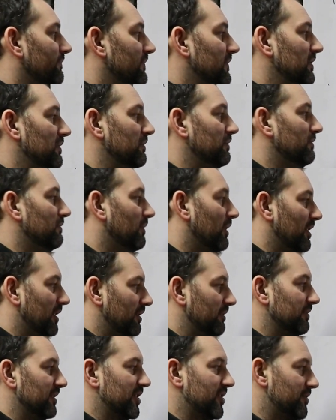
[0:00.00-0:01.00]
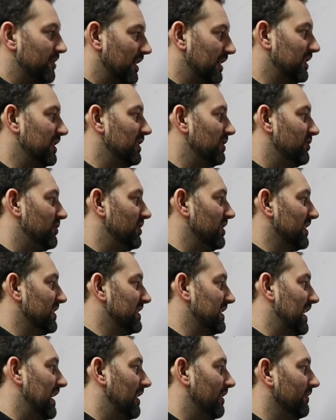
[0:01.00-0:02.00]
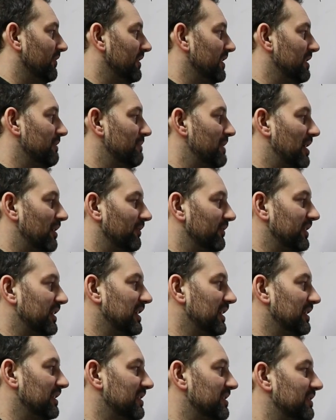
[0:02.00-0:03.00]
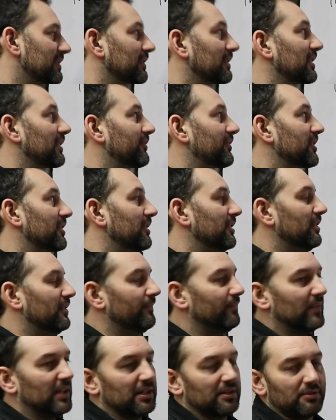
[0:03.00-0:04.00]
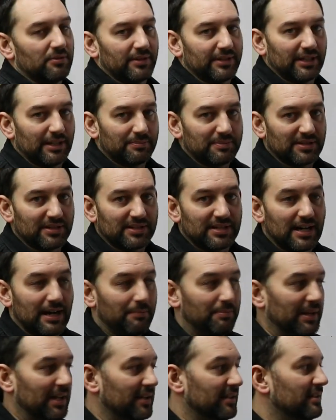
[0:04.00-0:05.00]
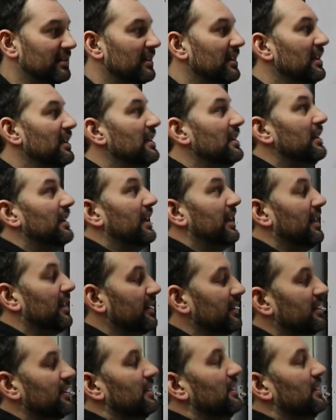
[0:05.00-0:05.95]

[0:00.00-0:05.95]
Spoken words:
you want to restrict it just at the amount getting to the lifter and going up to the top end. And